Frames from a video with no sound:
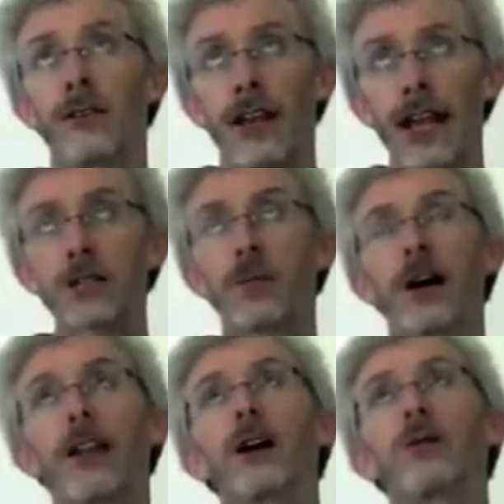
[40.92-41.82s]
the next
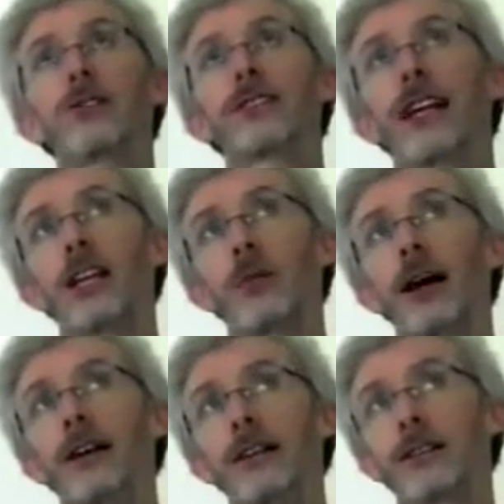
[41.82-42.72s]
part that I want to tell you
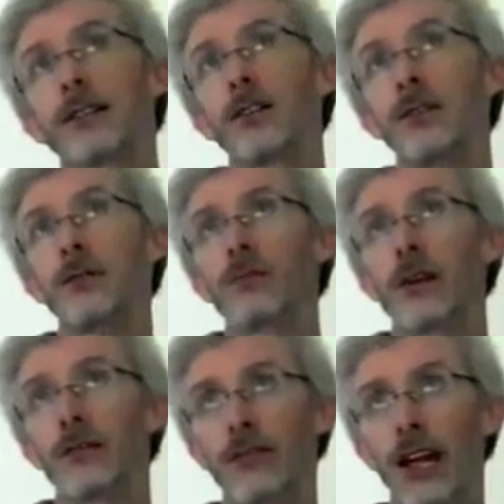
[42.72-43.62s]
about is to
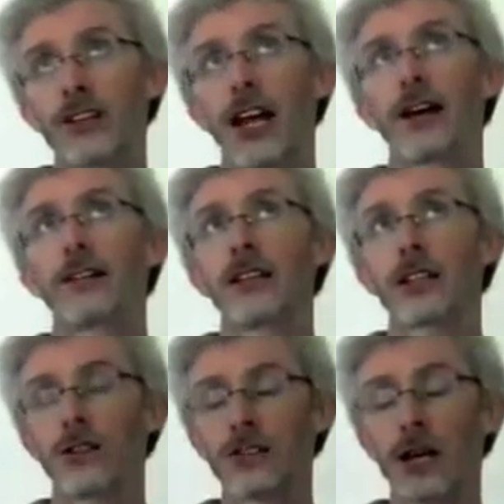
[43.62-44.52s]
flesh out this
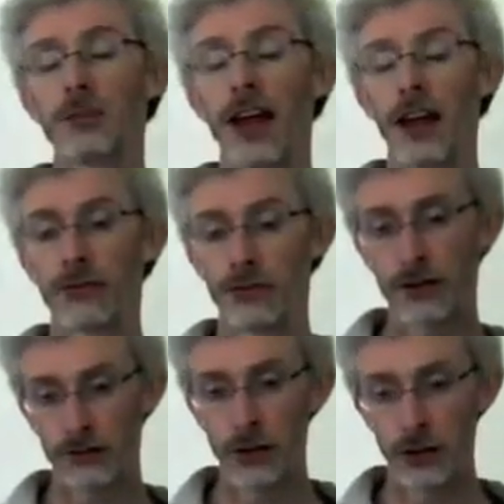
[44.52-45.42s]
concept that every
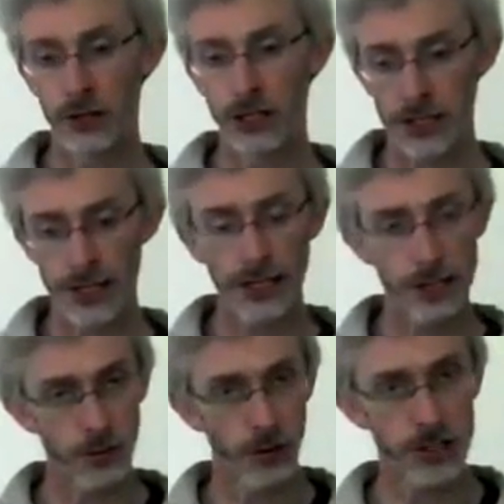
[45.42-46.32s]
food
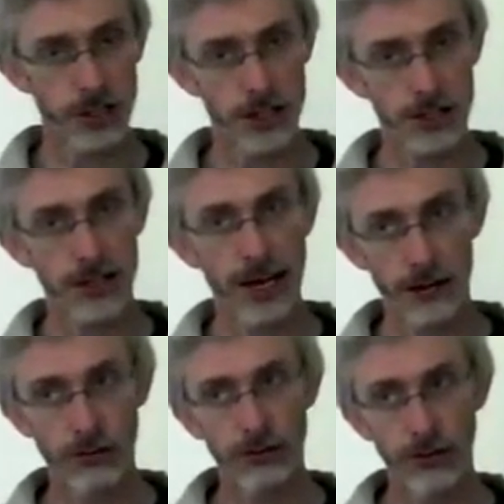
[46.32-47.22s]
contains poisons and
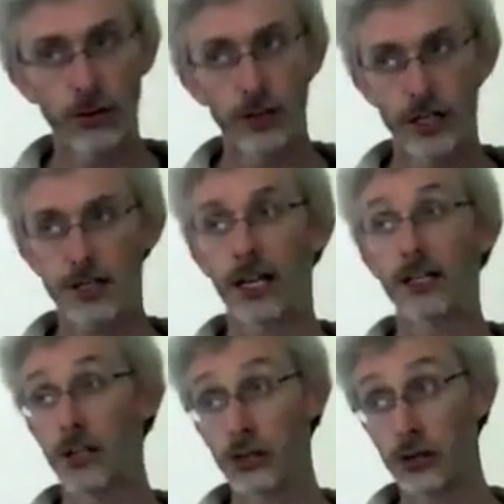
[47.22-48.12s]
every food
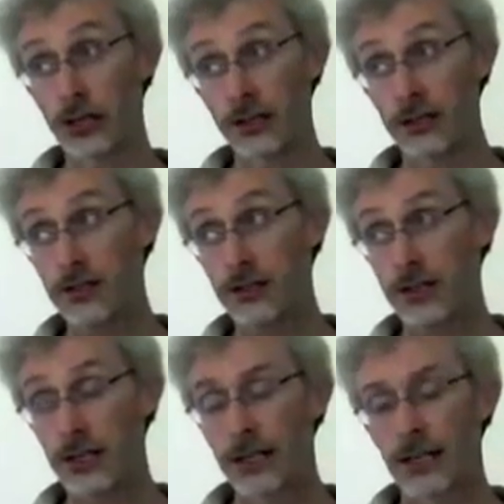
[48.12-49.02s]
contains nutrients.
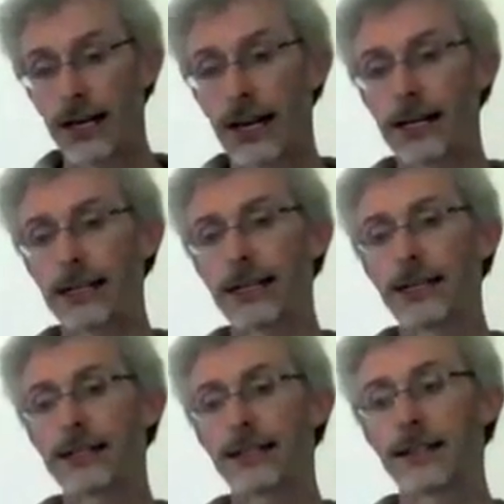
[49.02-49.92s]

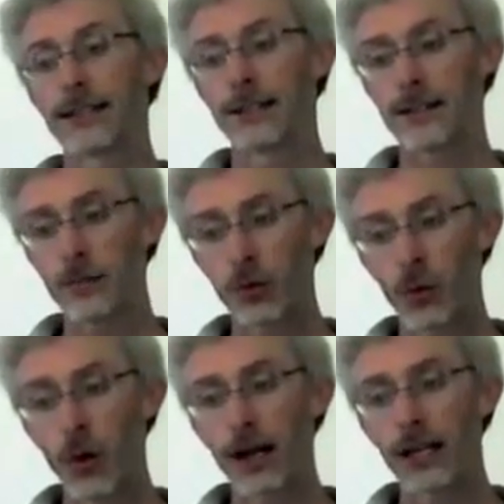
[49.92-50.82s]
And the simple
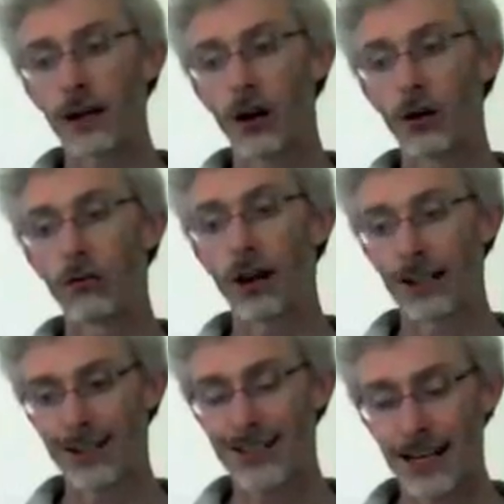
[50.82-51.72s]
way of
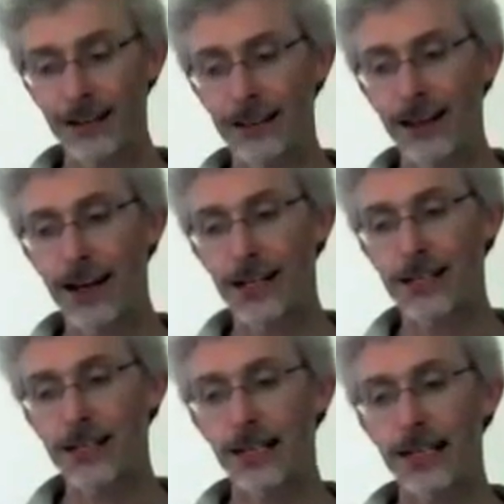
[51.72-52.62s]
understanding
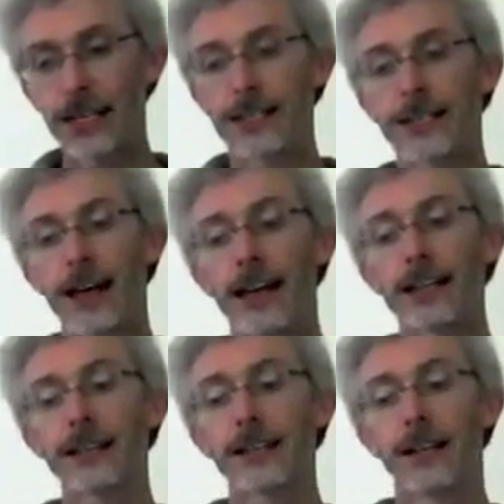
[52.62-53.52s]
that is
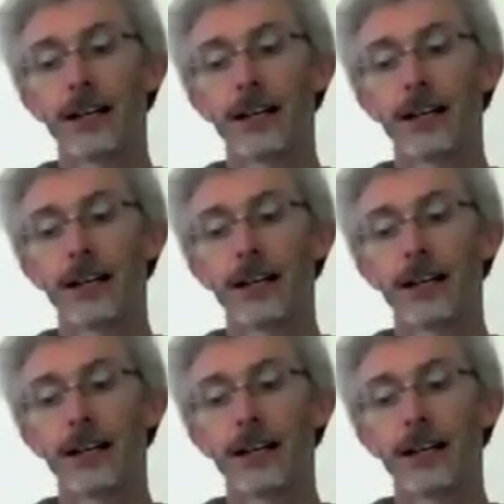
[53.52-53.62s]
that